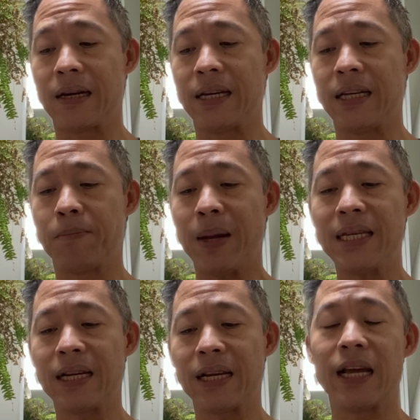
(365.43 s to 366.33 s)
it's
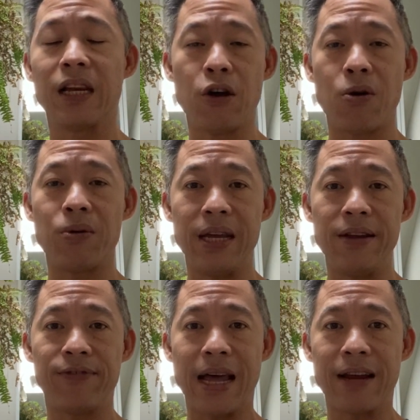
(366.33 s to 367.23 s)
basically a low
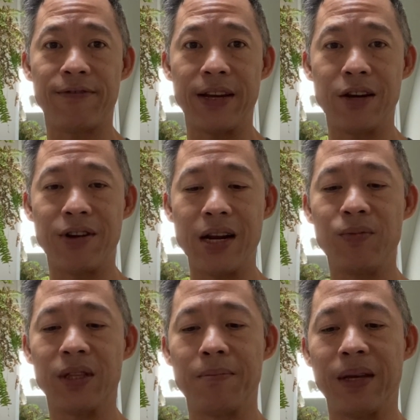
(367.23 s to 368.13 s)
E-flat fingering
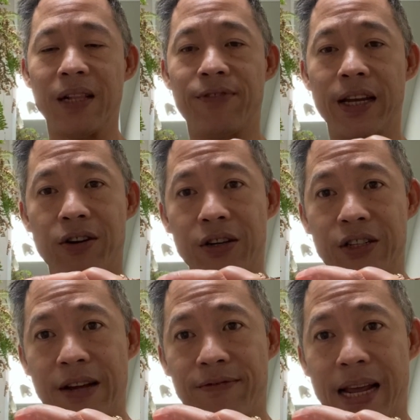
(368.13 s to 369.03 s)
with the middle finger on
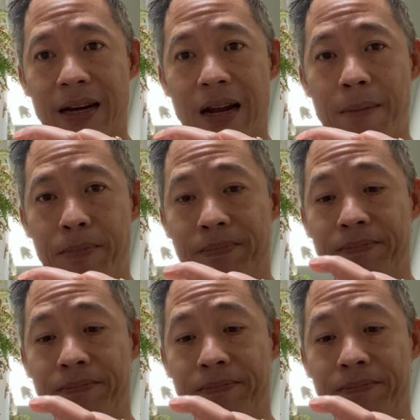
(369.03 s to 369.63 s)
your left hand up.